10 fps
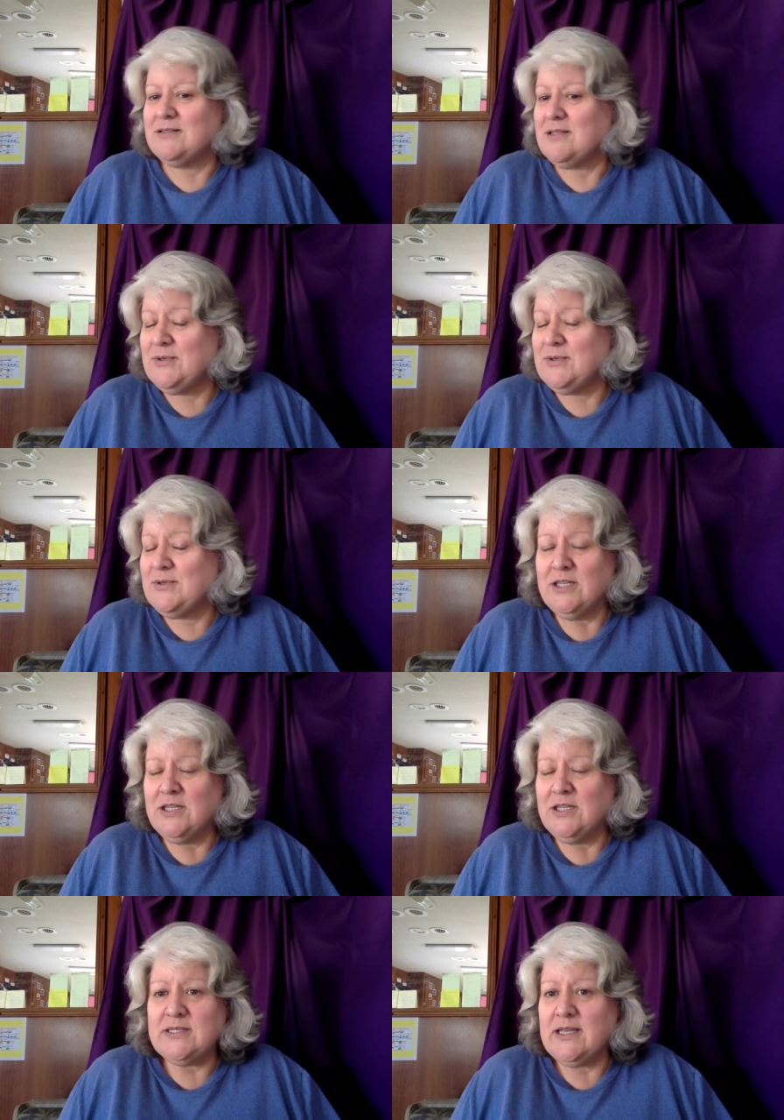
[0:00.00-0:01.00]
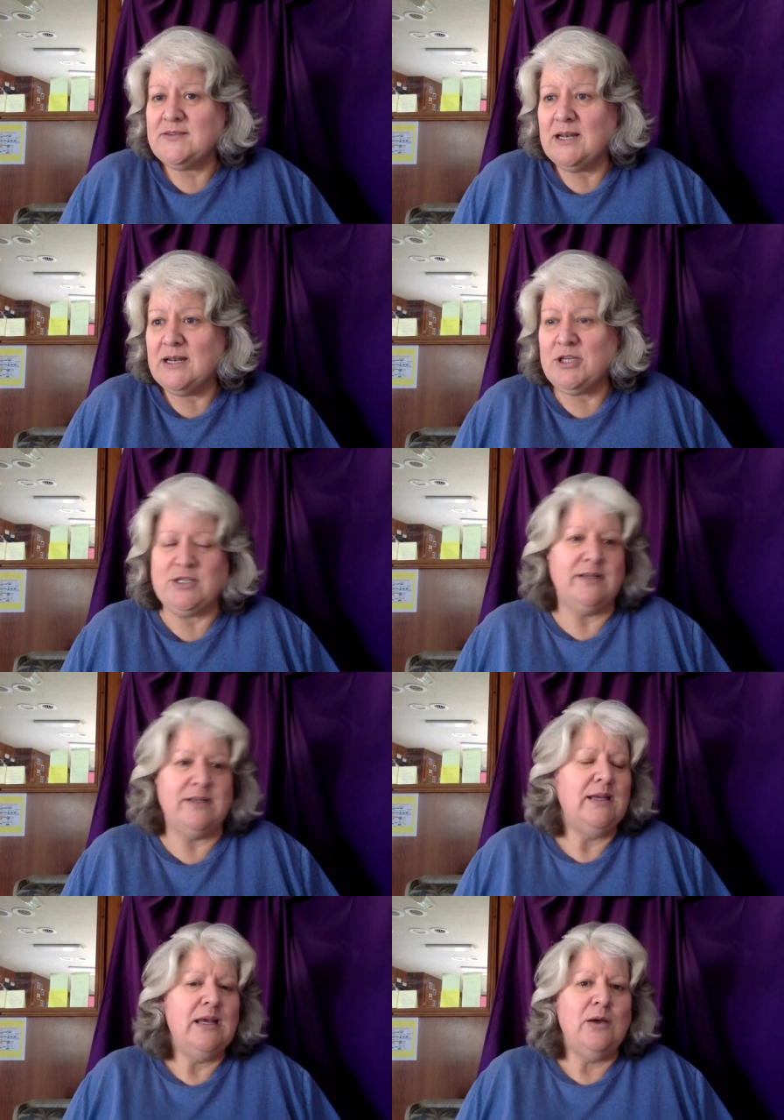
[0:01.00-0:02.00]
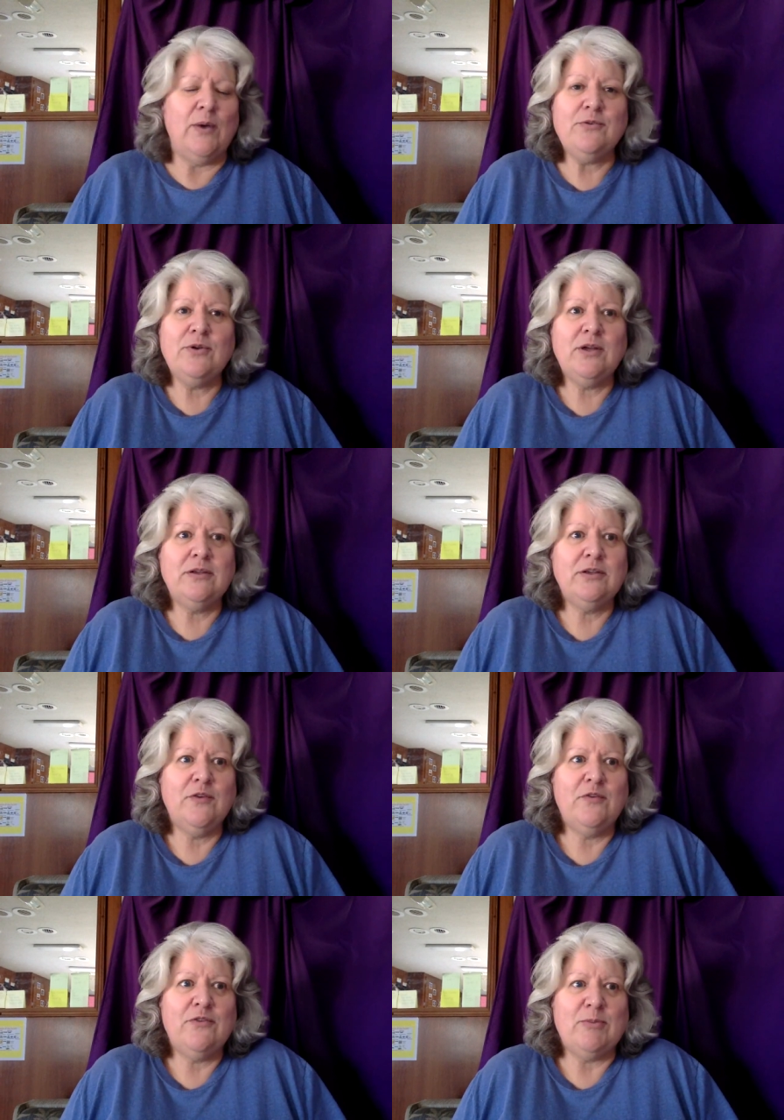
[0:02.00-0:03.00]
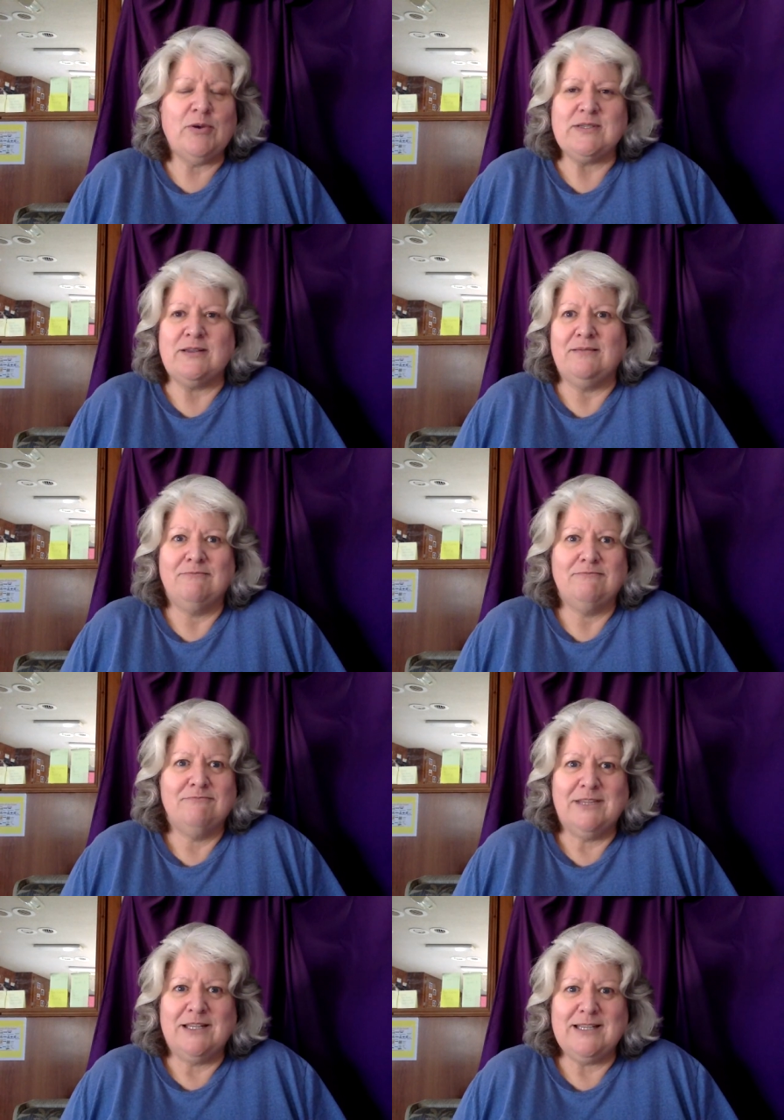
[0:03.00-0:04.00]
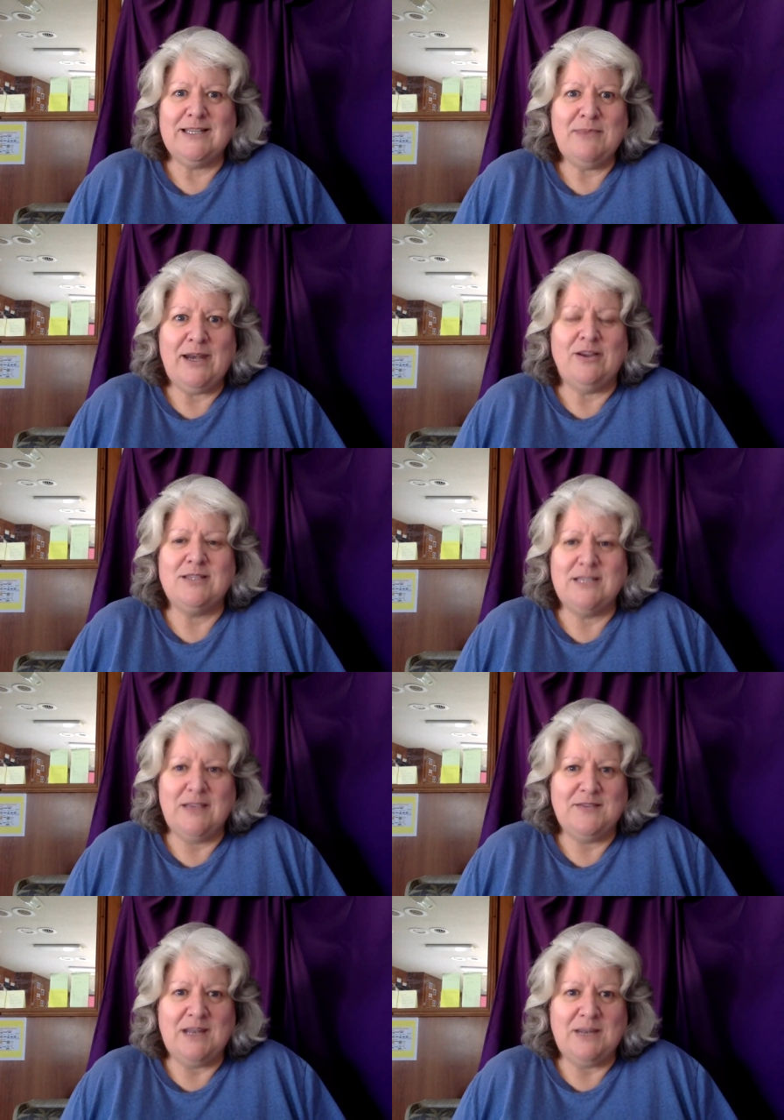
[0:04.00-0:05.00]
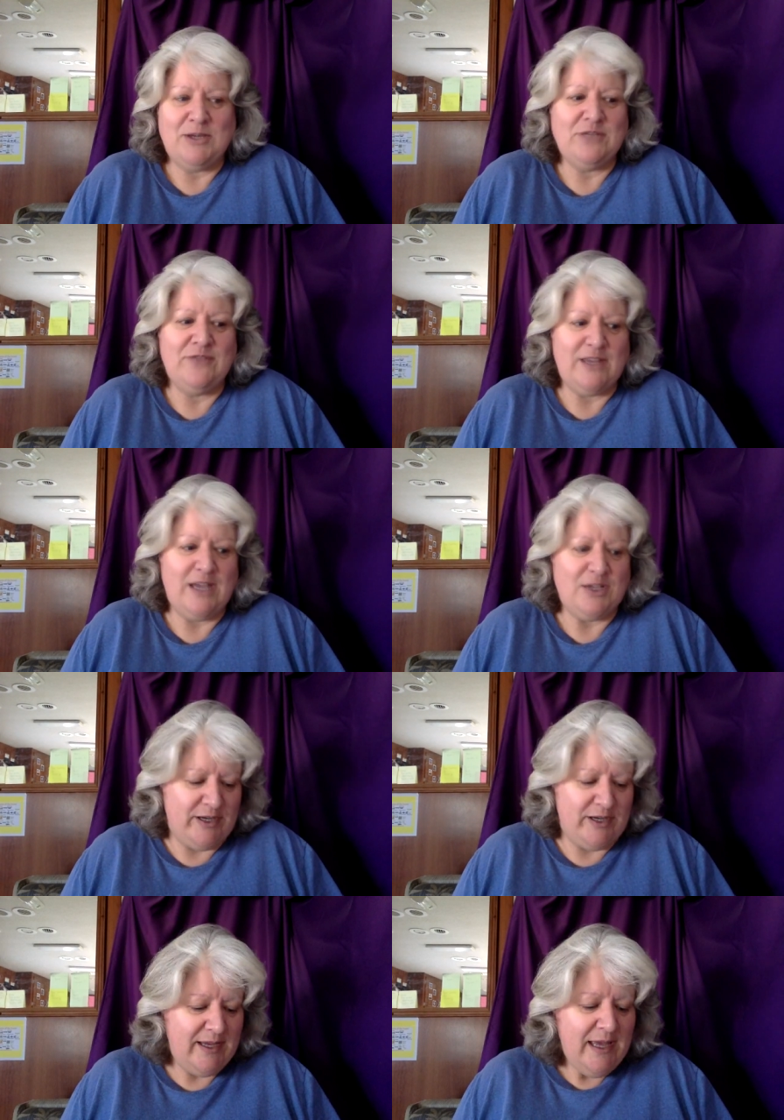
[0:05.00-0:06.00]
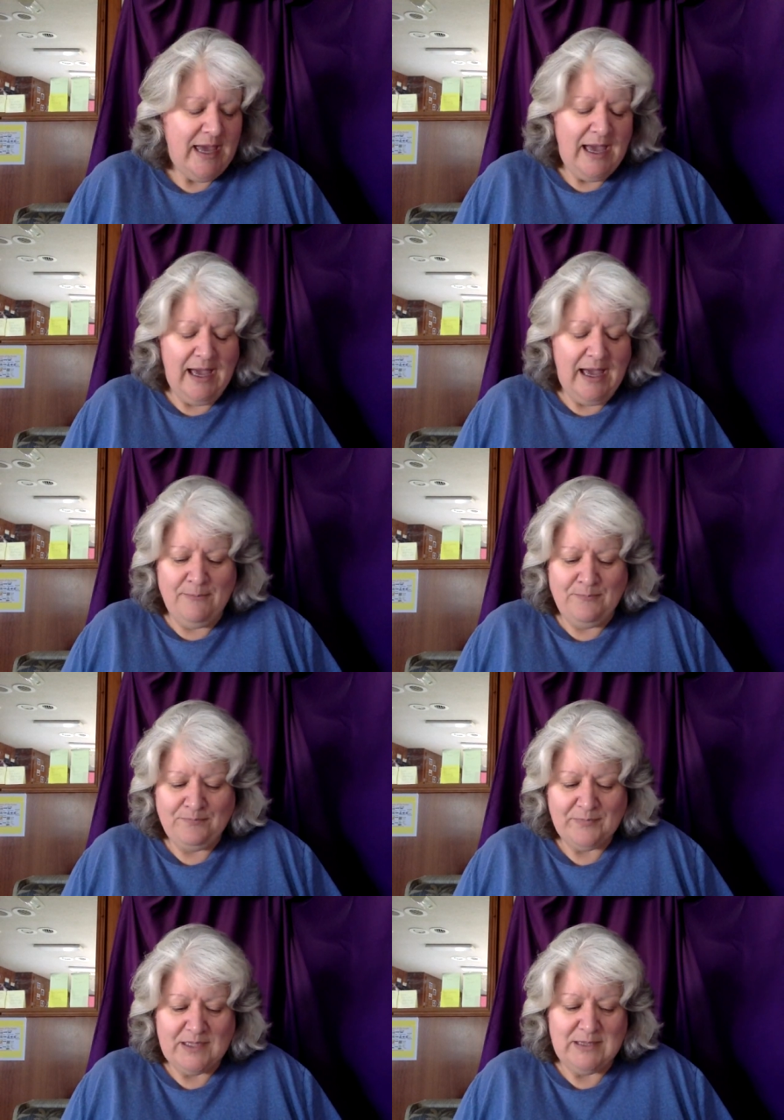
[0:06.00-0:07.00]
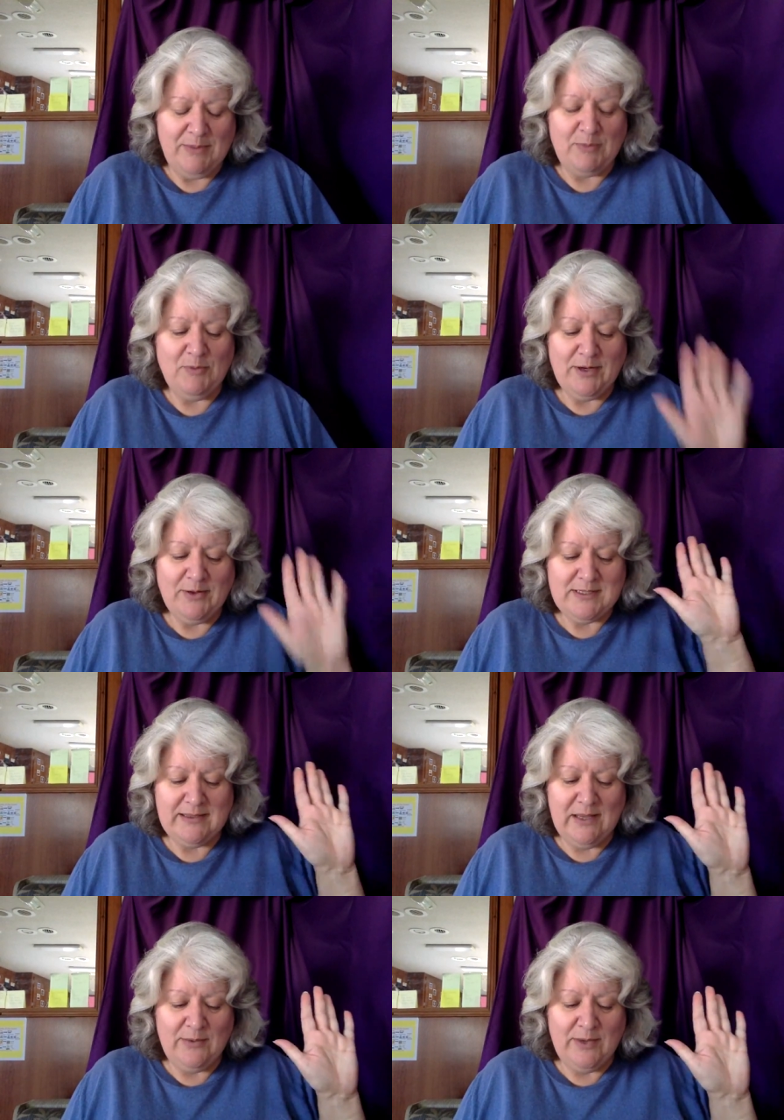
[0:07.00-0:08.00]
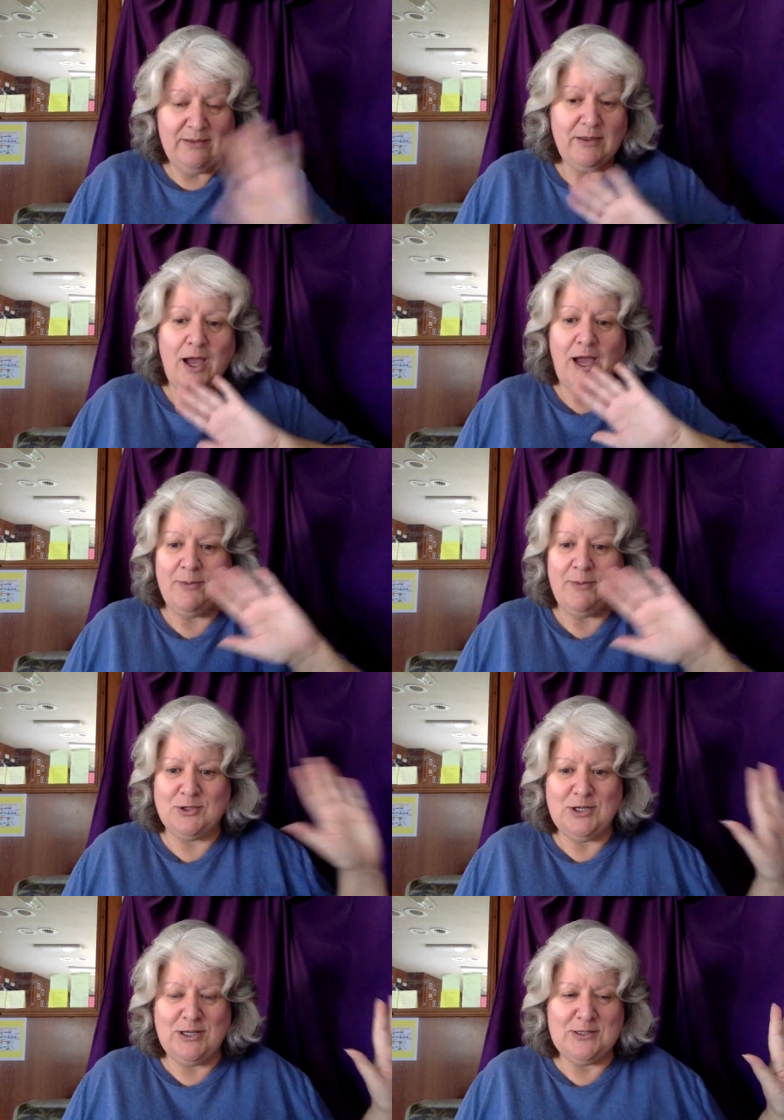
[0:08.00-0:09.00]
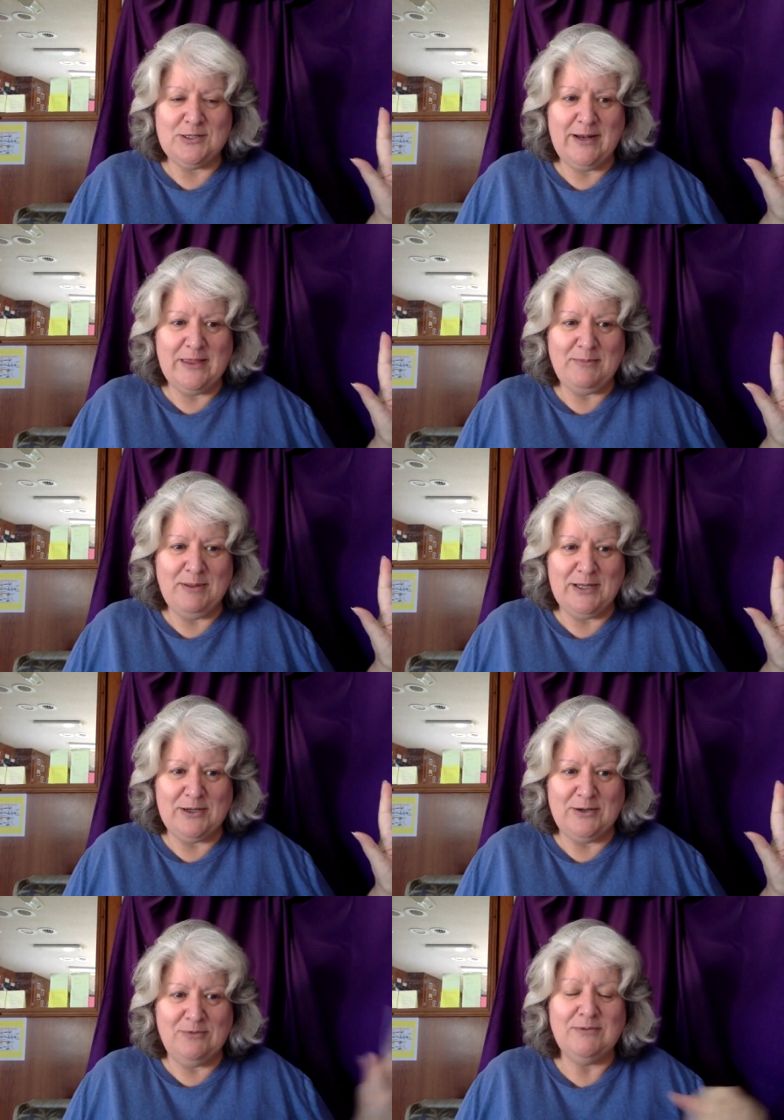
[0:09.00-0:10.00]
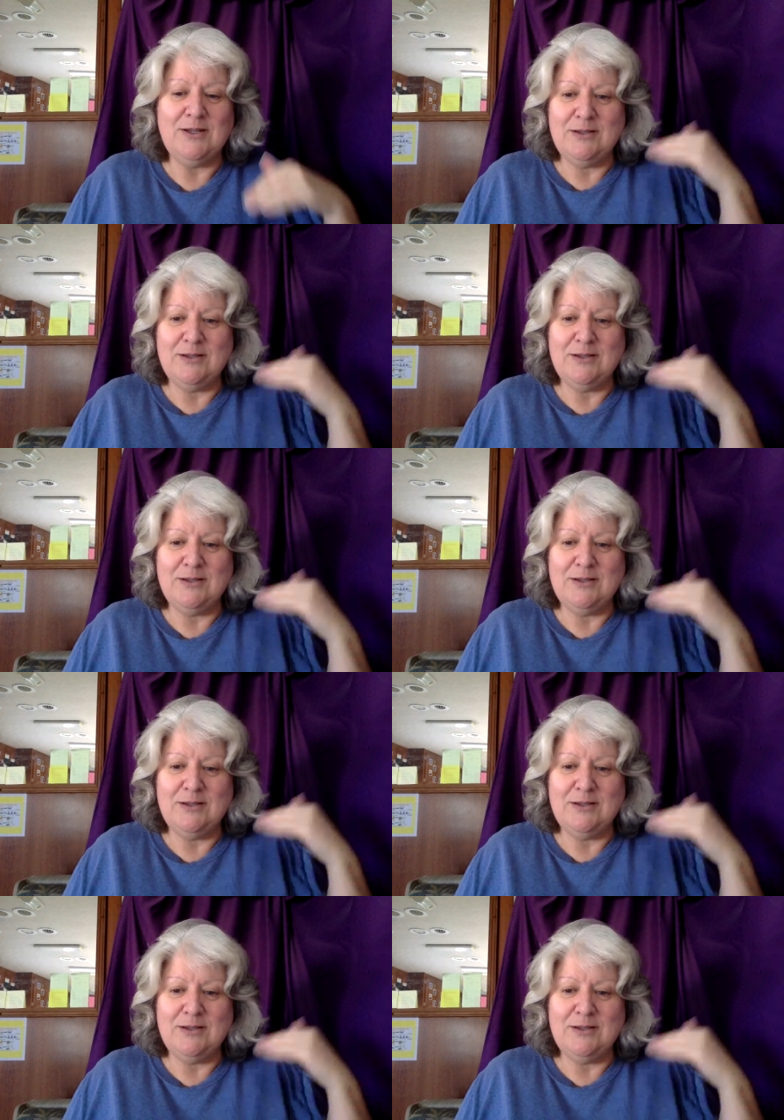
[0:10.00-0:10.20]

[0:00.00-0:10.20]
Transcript: it was, you know, it was a day of celebration. Whether or not you vote for the person, it doesn't matter. It's a day of celebration for the country. Some people may not see it that way. I am not turning this into anything political.